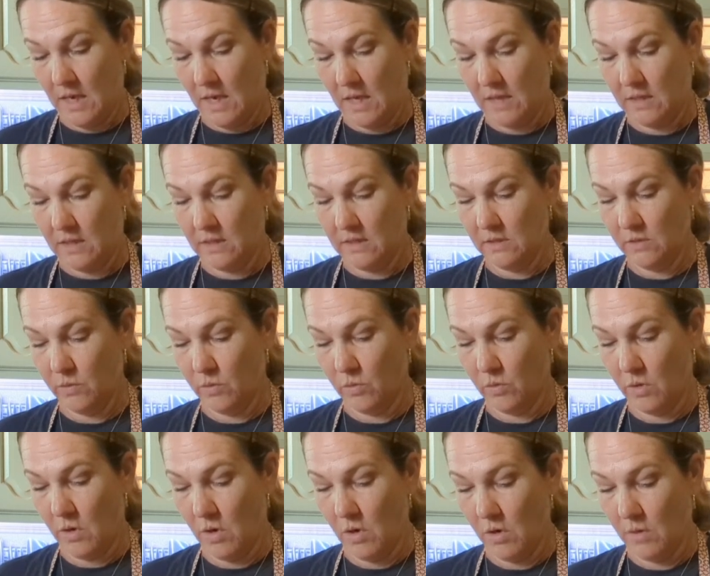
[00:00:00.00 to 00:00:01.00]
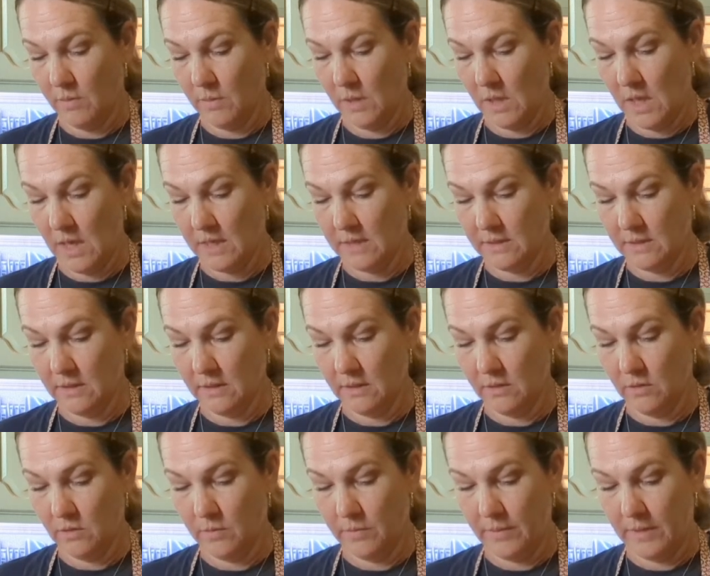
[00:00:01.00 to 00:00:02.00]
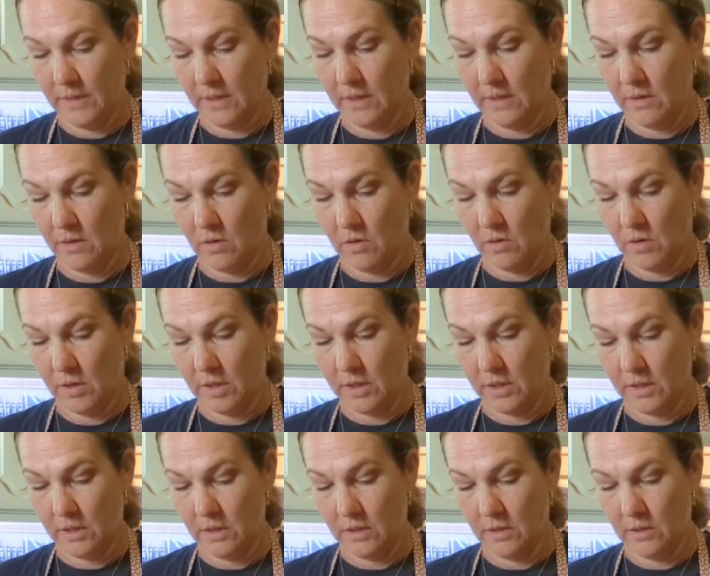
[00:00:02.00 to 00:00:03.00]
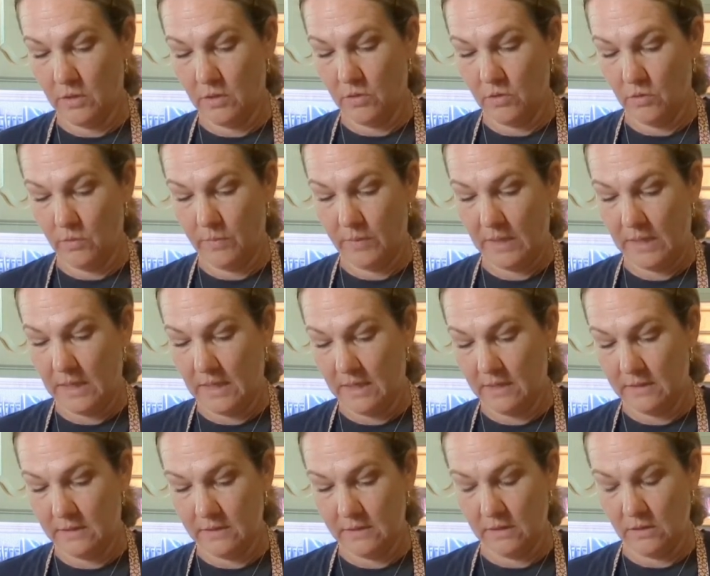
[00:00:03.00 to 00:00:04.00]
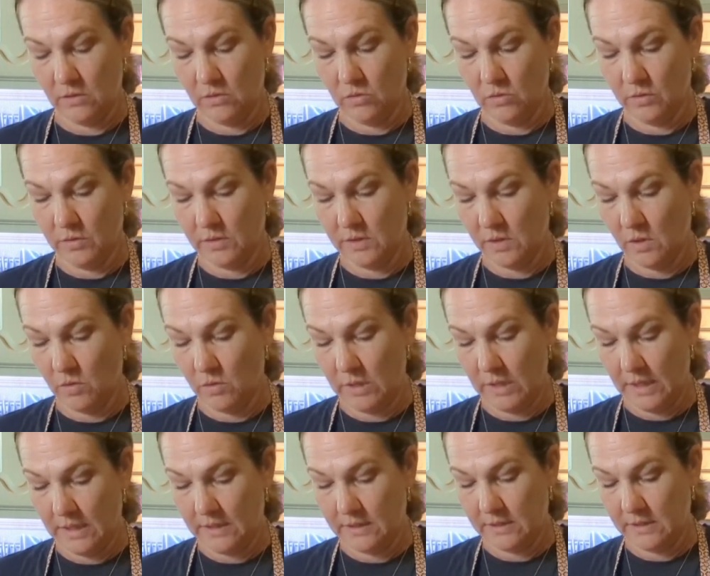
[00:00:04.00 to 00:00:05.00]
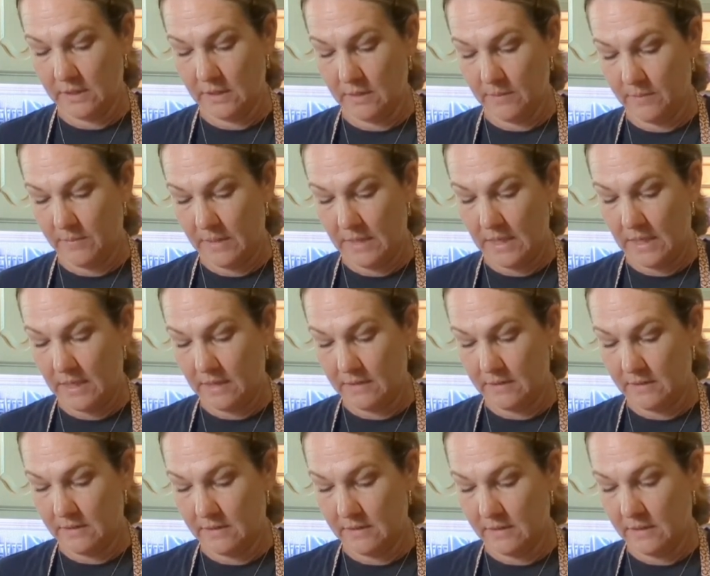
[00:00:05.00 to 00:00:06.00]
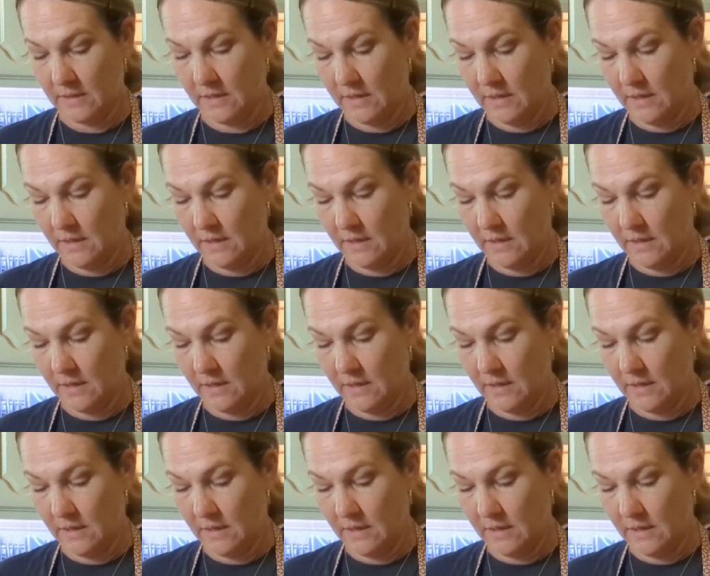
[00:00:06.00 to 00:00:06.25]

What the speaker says: And this will caramelize a little bit on your beets. It'll soak into the beets.